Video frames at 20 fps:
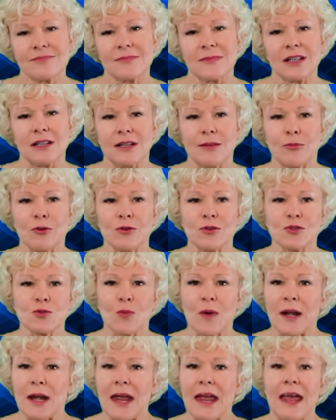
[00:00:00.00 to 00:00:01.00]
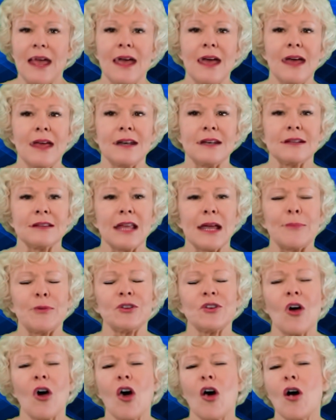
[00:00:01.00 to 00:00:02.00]
The Liberals went ahead and
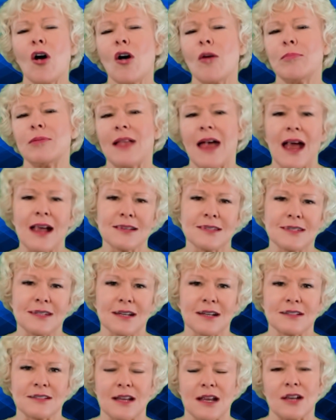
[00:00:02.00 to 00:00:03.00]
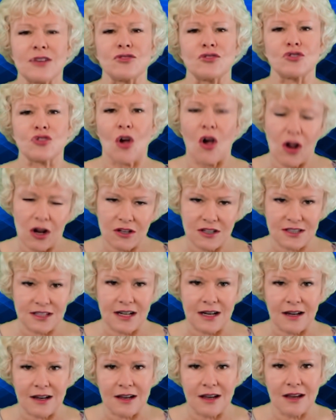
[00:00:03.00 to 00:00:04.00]
labeled all plastics as
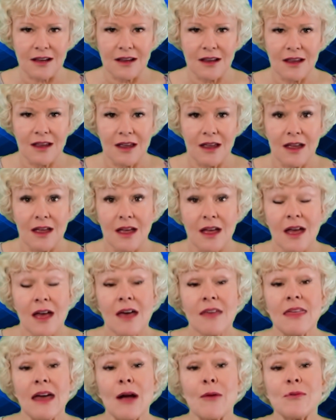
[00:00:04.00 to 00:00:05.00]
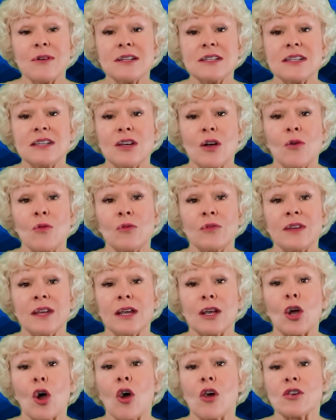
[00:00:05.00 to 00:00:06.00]
toxic. That was the
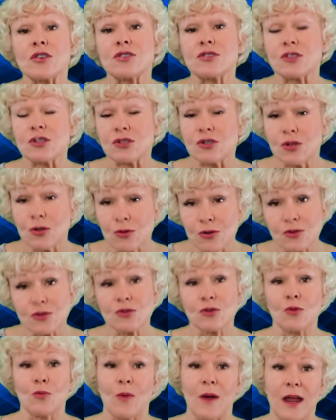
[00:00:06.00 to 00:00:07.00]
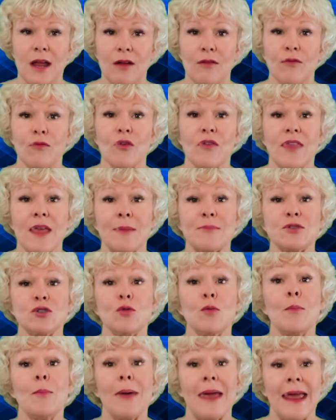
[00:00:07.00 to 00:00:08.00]
only constitutional way for them
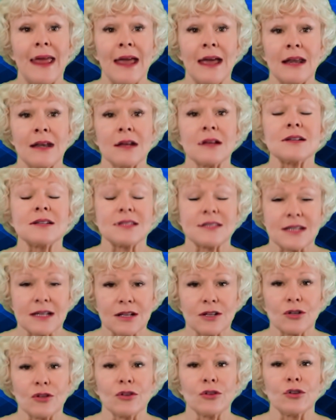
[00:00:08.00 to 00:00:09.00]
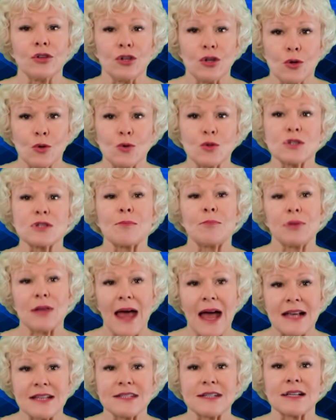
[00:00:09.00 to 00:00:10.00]
to ban single-use
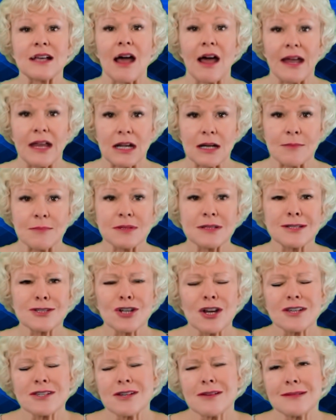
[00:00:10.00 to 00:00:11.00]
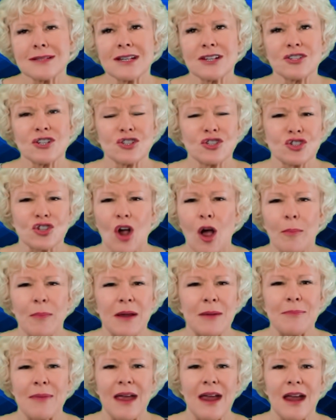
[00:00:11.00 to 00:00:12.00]
plastic items, such as
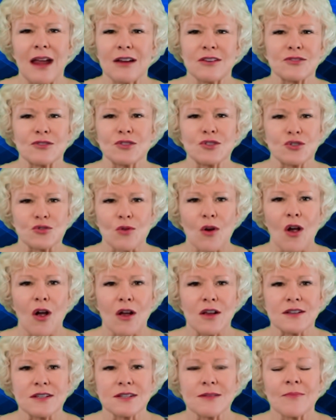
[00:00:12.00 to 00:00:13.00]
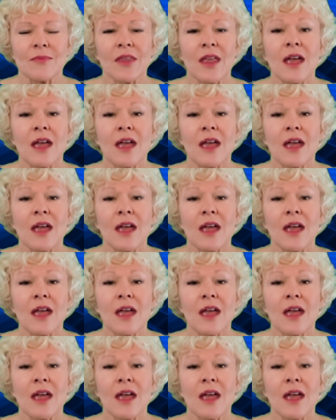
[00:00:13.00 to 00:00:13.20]
shopping bags or straws.